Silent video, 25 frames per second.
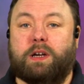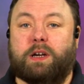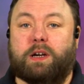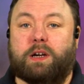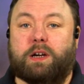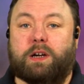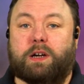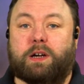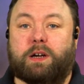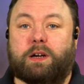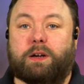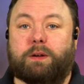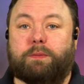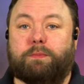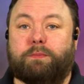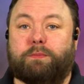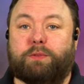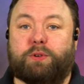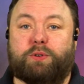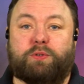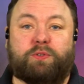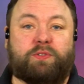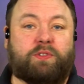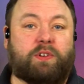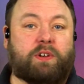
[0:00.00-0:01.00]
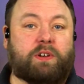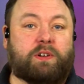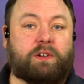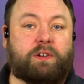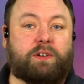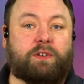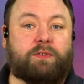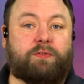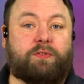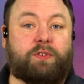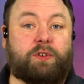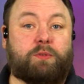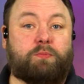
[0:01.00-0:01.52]
We also look
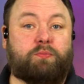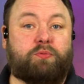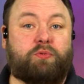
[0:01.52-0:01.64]
at a few